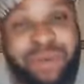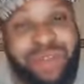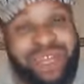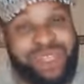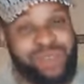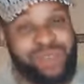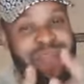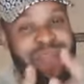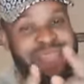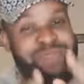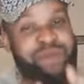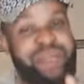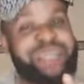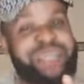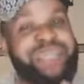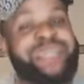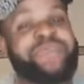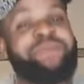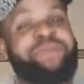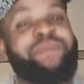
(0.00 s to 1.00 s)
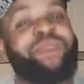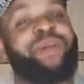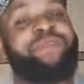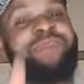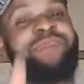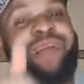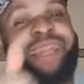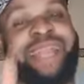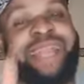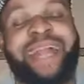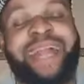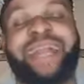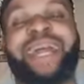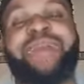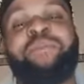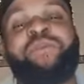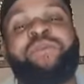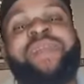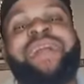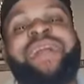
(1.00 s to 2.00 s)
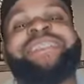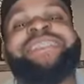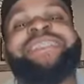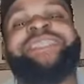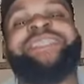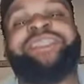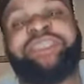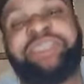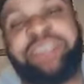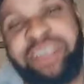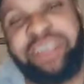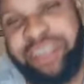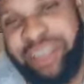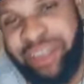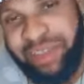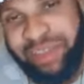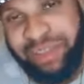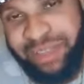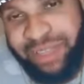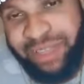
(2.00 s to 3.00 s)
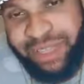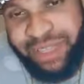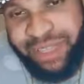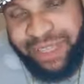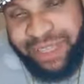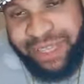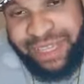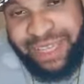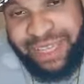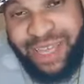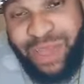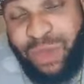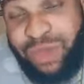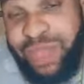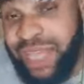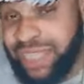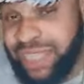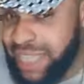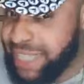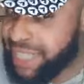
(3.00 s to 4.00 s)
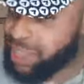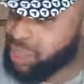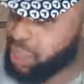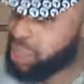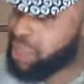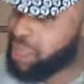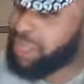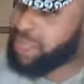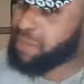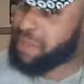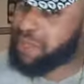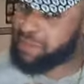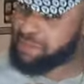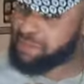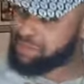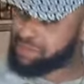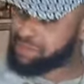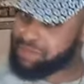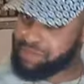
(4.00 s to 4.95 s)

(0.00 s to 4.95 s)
I say when they give me love and like, I'm gonna be share. You see, I say they jealous me.